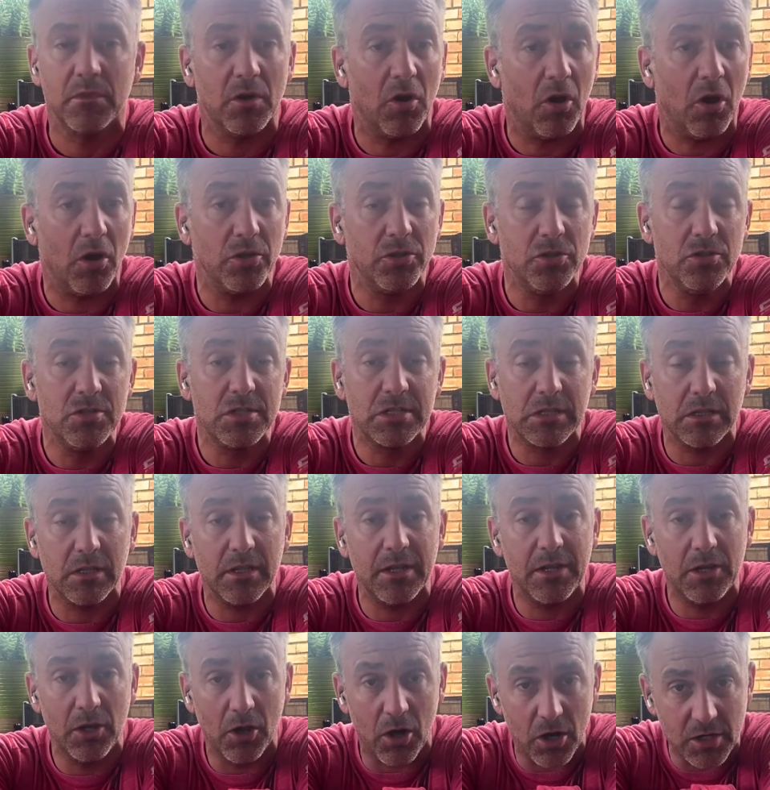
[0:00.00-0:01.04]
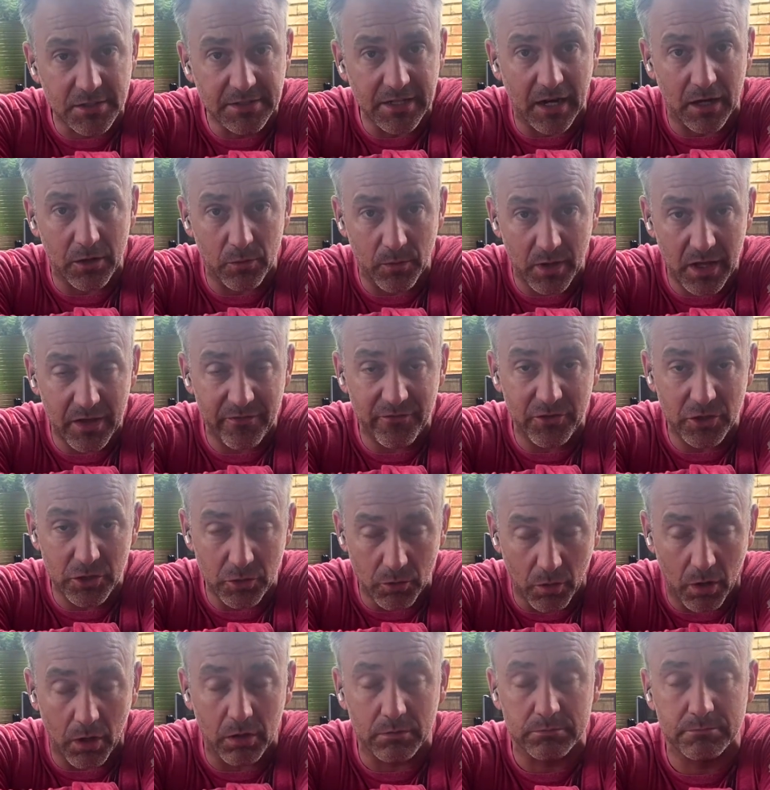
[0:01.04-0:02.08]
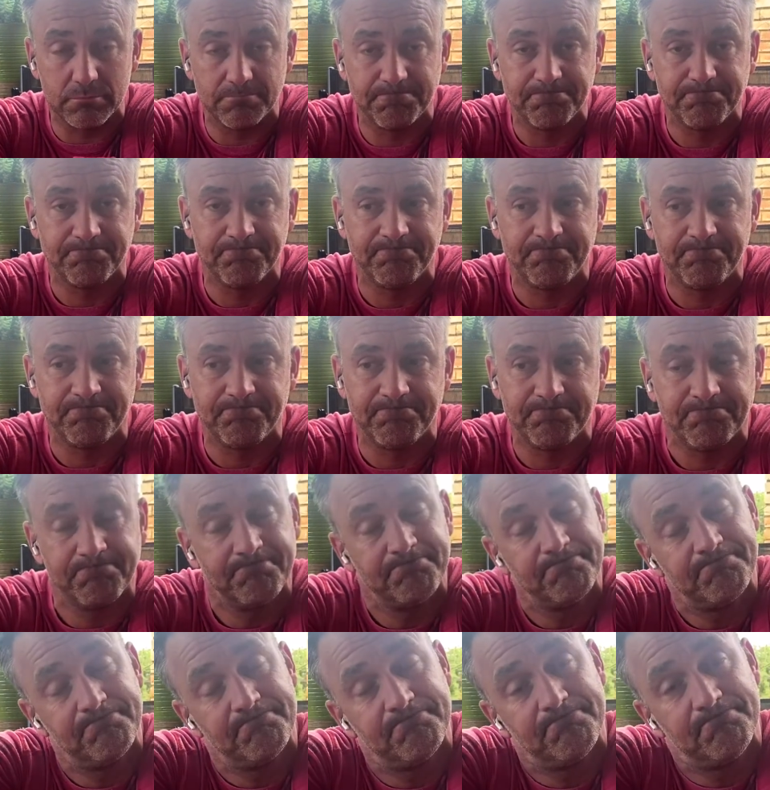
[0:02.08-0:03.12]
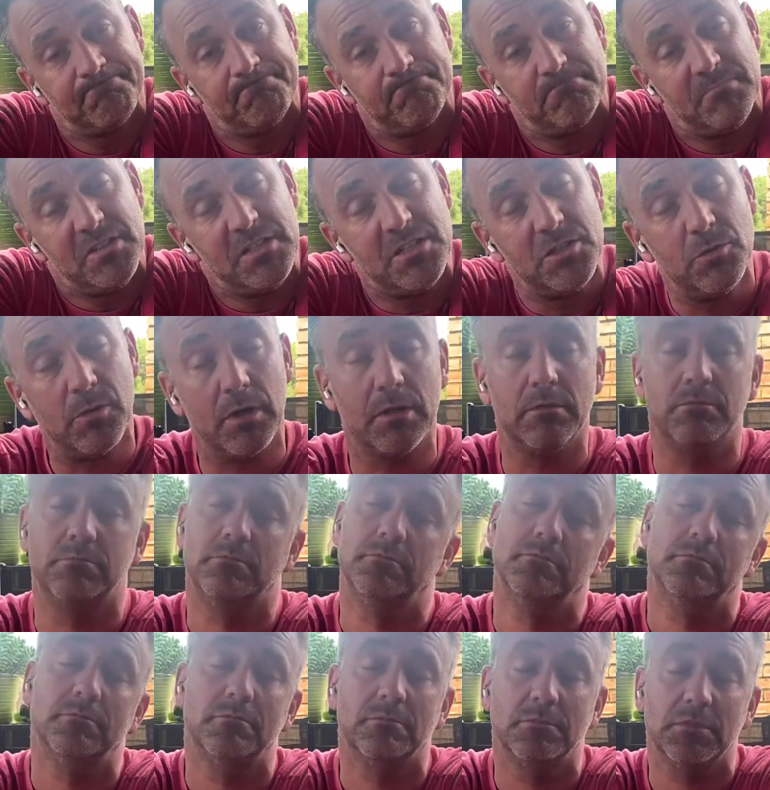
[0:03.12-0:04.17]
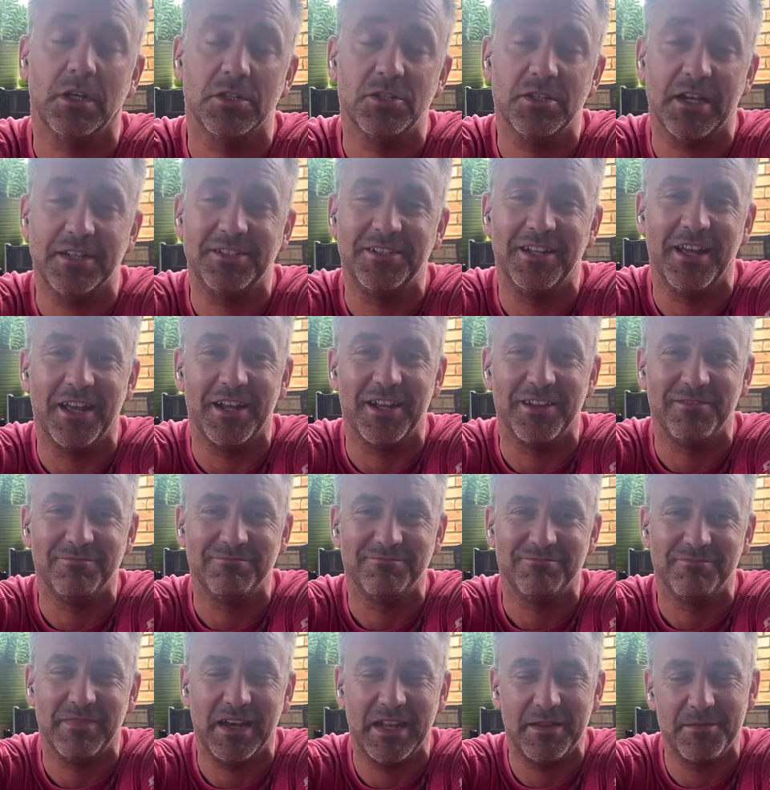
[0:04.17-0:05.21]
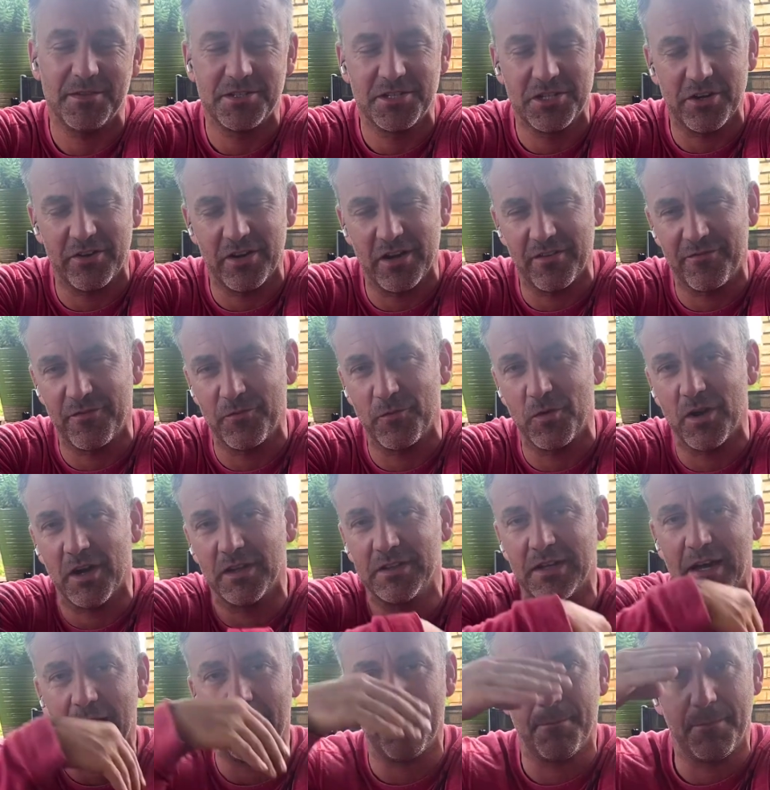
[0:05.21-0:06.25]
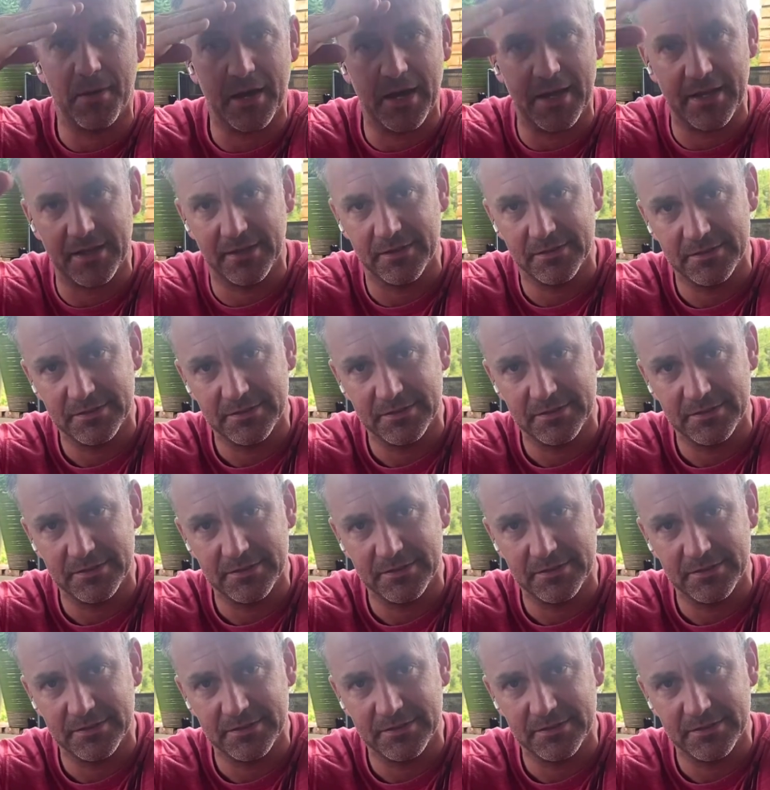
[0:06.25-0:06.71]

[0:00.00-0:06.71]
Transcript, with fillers: are you still in lockdown wherever you are? Easy one. I'll chat to you later. My name is Gerry. I'm from Wild Eye. Bye.